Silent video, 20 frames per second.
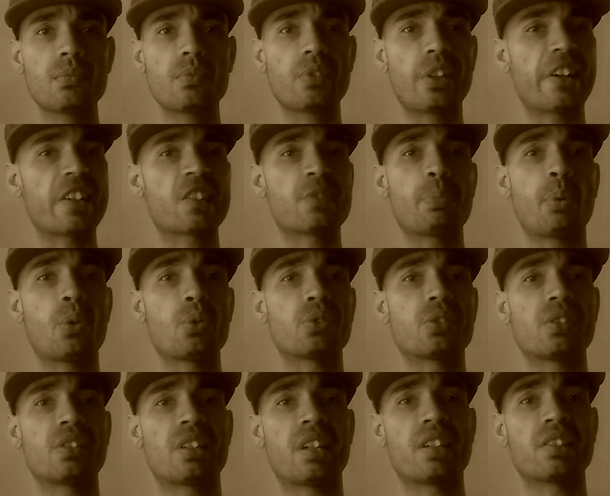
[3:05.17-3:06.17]
they're
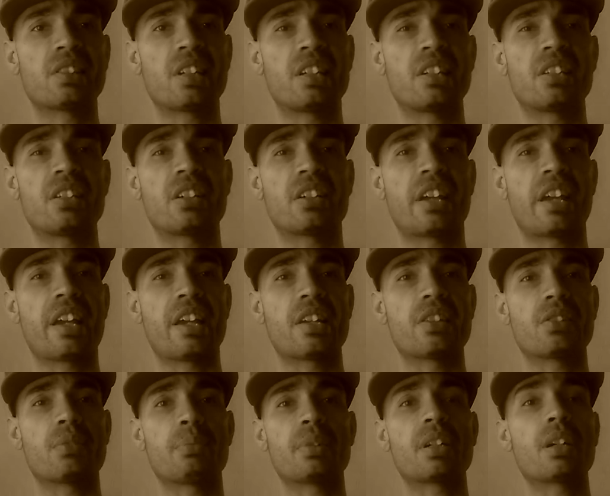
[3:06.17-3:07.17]
exposed to things at a young
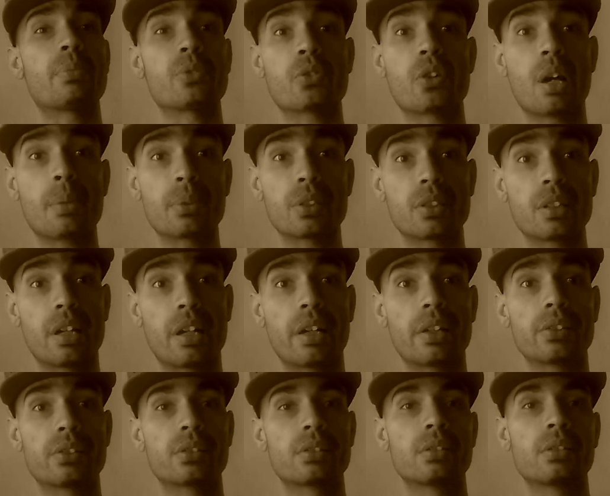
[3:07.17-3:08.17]
age and become
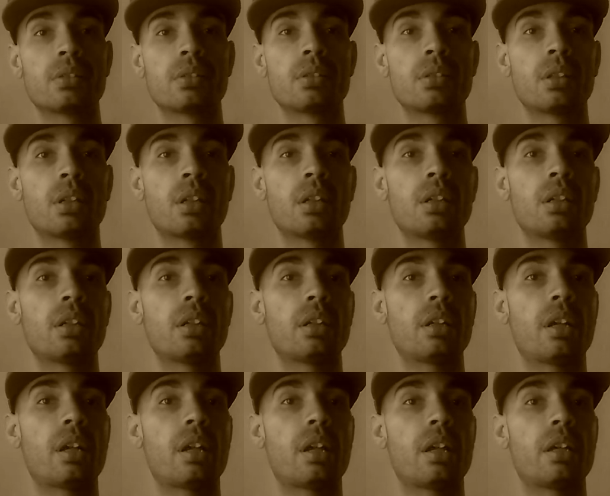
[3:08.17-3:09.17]
traumatized.
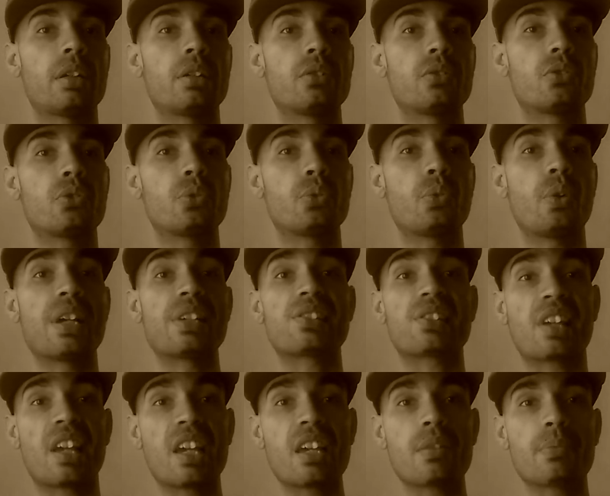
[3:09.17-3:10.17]
And to
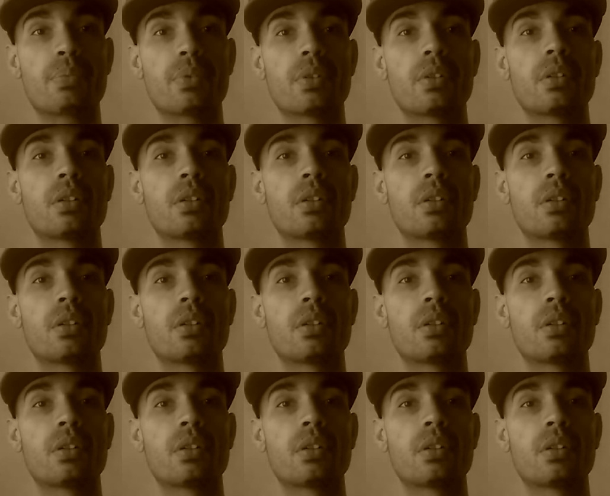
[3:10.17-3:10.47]
escape